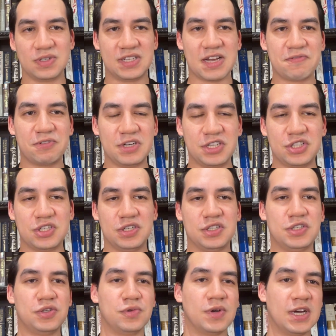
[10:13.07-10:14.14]
definition
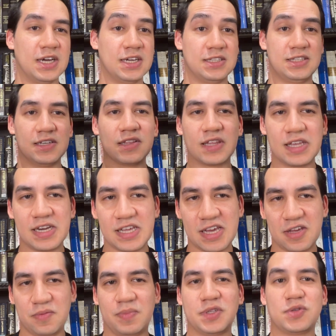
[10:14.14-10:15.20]
to
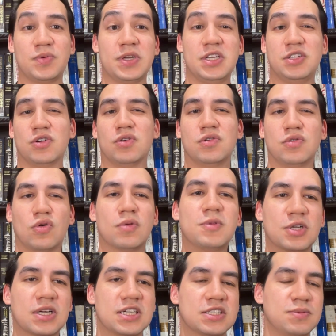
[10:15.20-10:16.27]
delineate between your
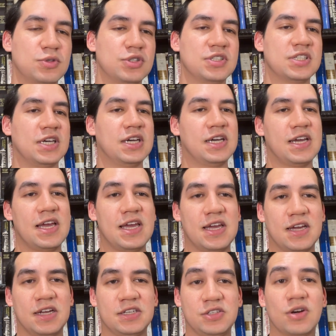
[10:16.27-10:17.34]
normal customers
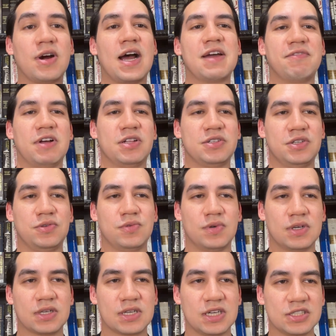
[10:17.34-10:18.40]
and your high value
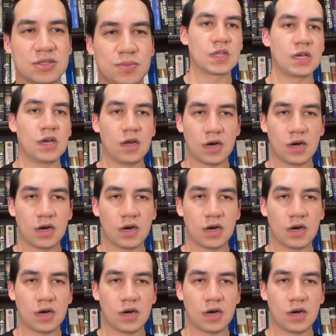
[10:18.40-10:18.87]
customers.